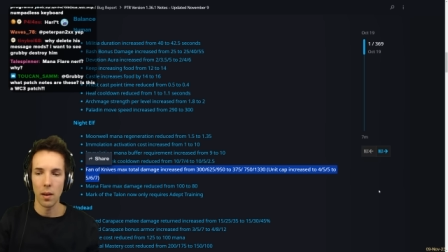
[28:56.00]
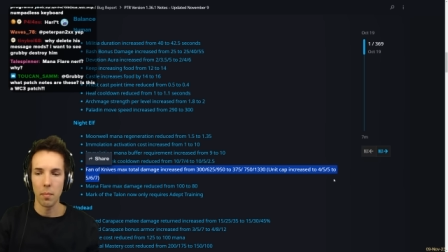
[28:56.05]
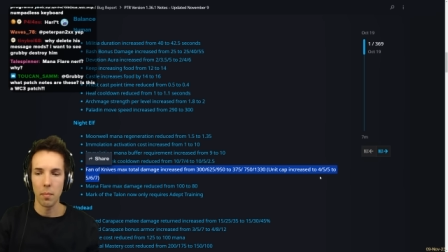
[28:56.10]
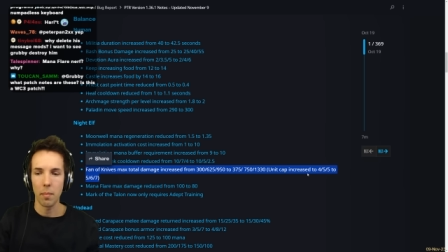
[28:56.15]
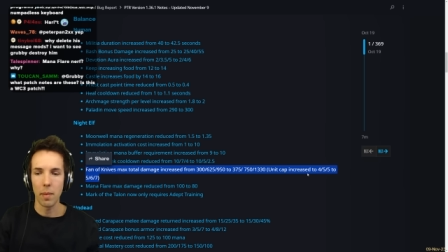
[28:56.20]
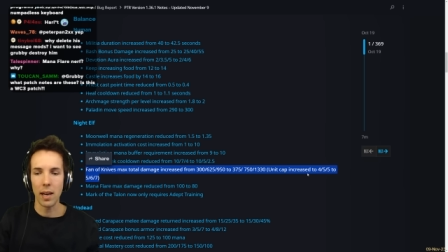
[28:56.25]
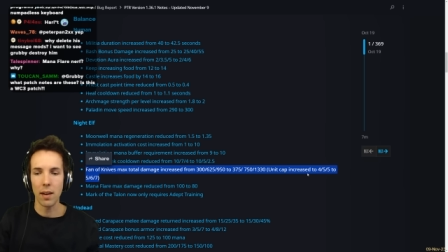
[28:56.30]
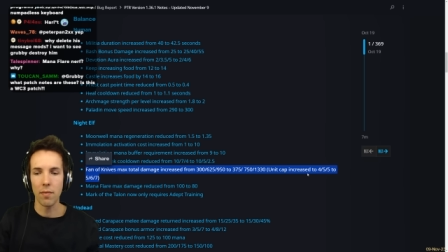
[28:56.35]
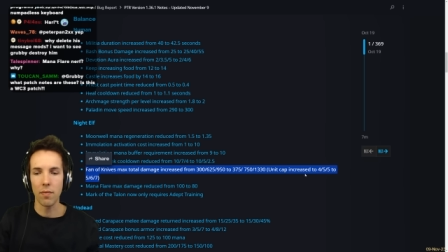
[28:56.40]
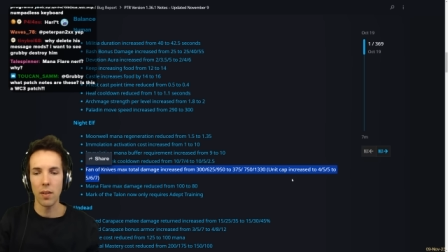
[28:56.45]

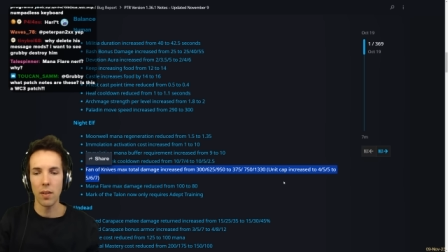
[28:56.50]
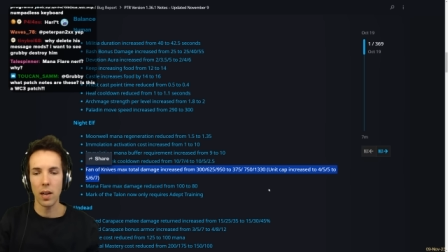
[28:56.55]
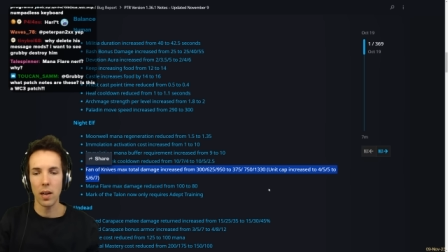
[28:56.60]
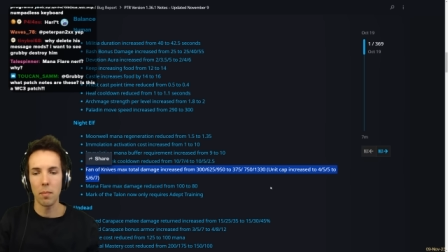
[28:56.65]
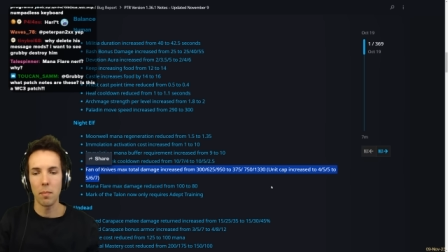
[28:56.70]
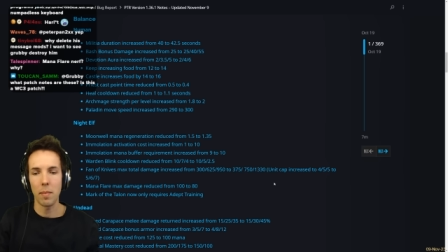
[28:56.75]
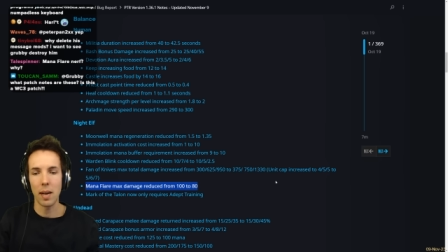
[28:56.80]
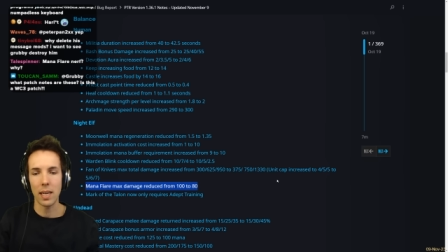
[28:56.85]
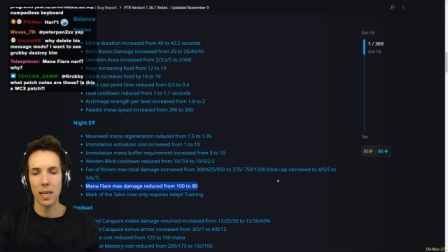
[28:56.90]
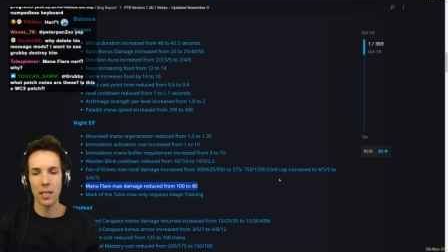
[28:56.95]
Mana
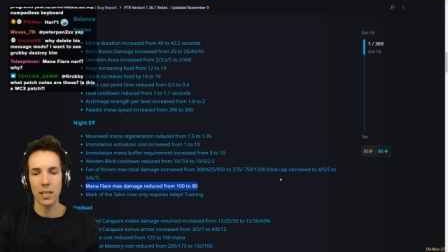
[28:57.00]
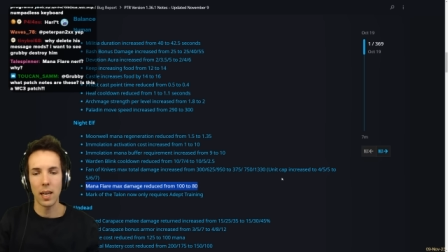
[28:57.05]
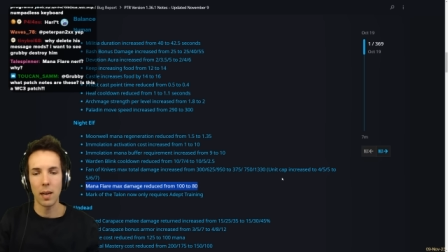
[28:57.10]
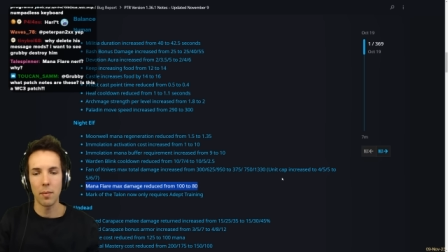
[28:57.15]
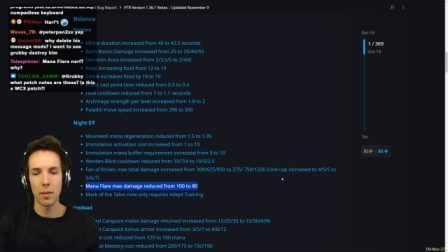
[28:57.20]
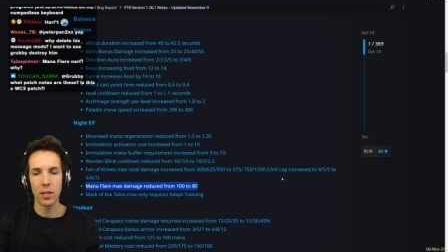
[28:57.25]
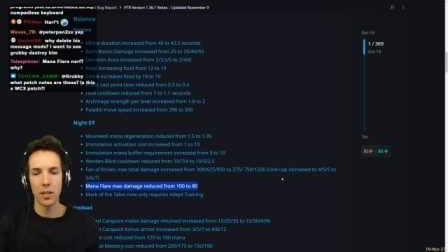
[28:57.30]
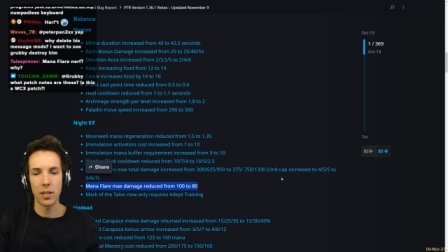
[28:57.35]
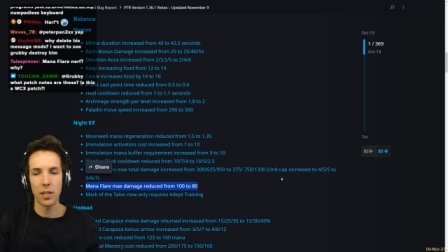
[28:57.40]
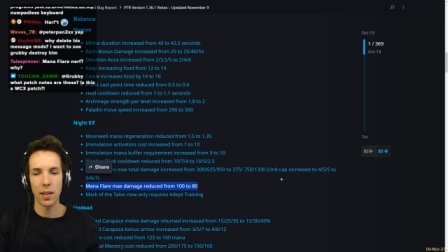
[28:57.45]
Flare max
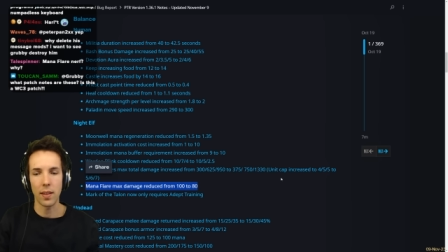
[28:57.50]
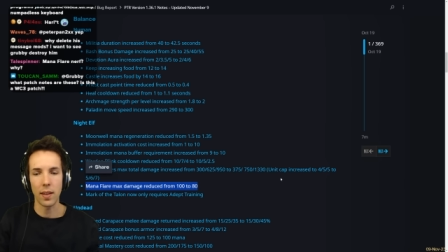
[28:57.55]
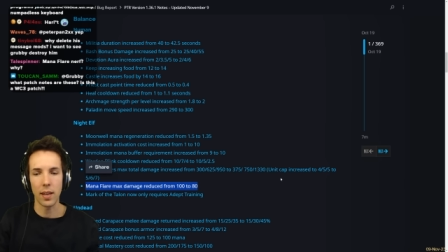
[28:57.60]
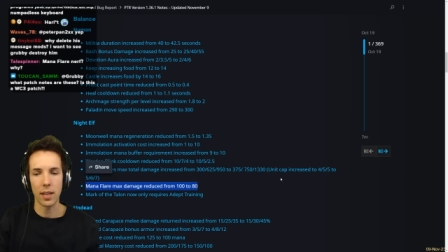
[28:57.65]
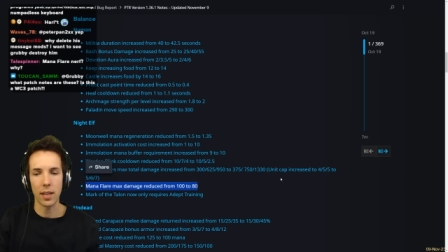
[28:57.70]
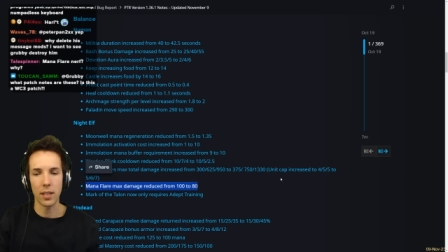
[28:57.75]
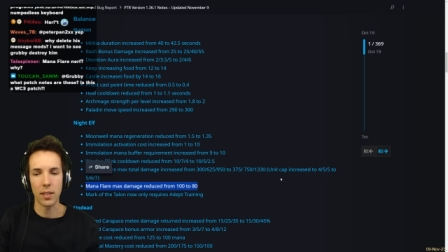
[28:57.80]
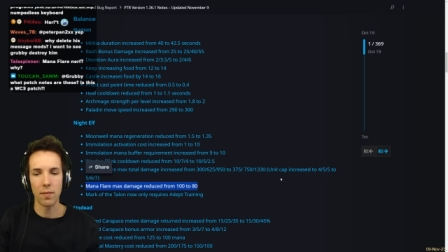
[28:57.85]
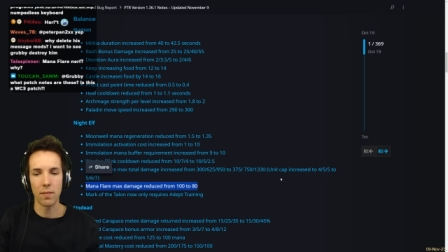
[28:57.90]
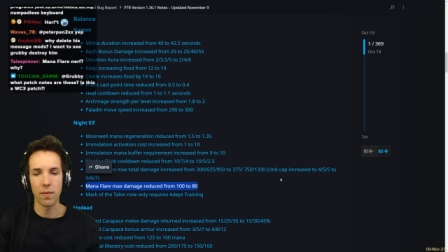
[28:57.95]
damage. I
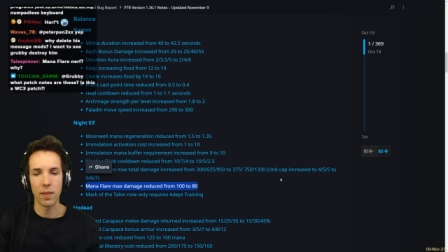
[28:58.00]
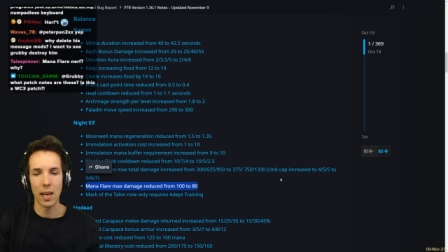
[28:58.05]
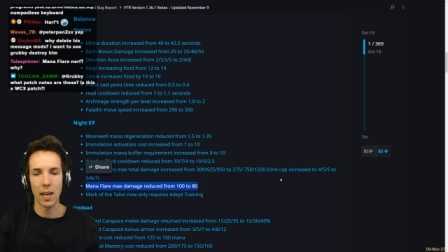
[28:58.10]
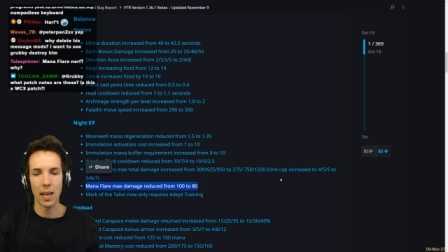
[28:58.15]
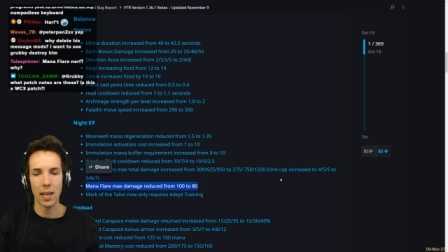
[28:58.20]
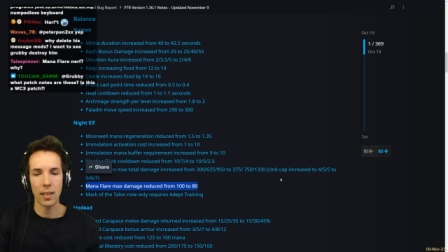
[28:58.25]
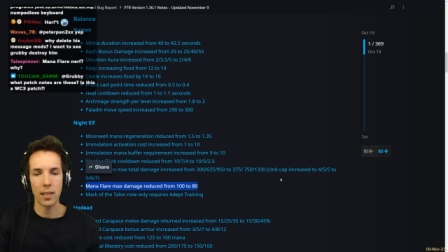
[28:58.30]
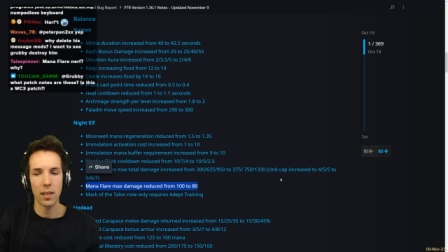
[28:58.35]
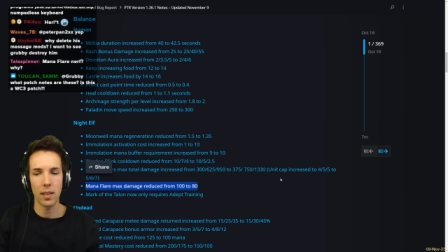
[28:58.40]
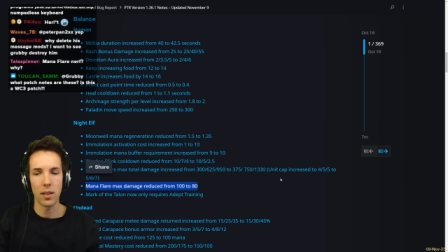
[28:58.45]
think it's a
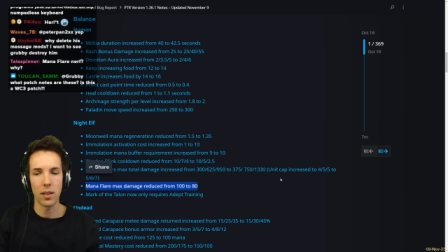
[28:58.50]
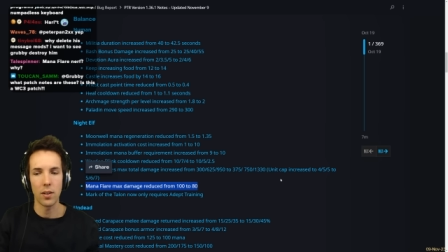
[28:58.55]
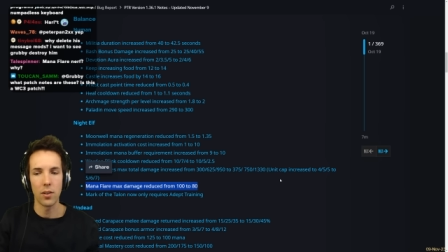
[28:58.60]
valid